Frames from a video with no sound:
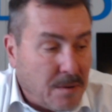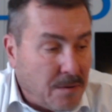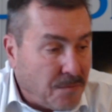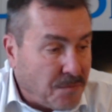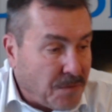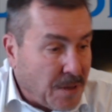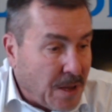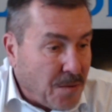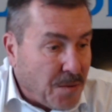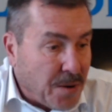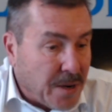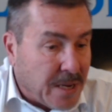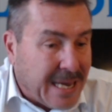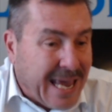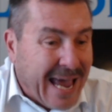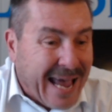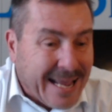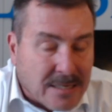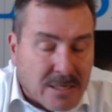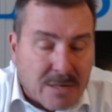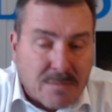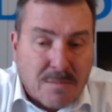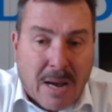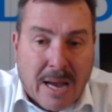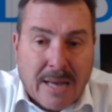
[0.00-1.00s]
they were
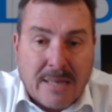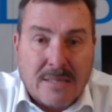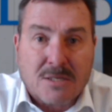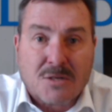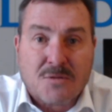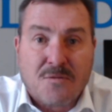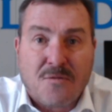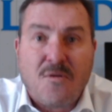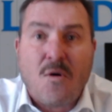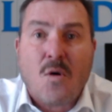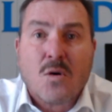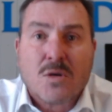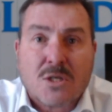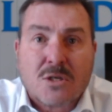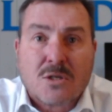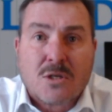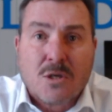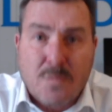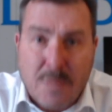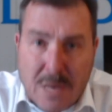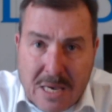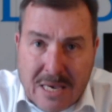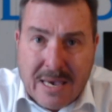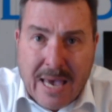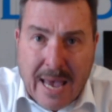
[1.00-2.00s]
catamites, forced
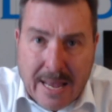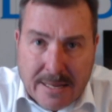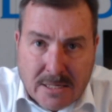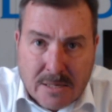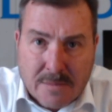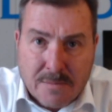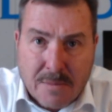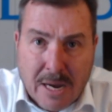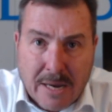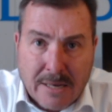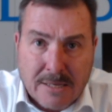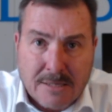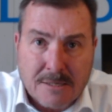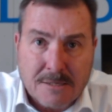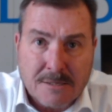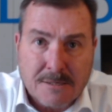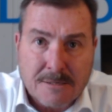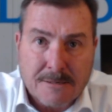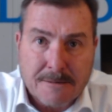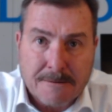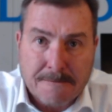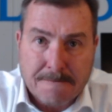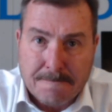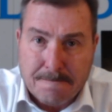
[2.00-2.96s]
to be catamites.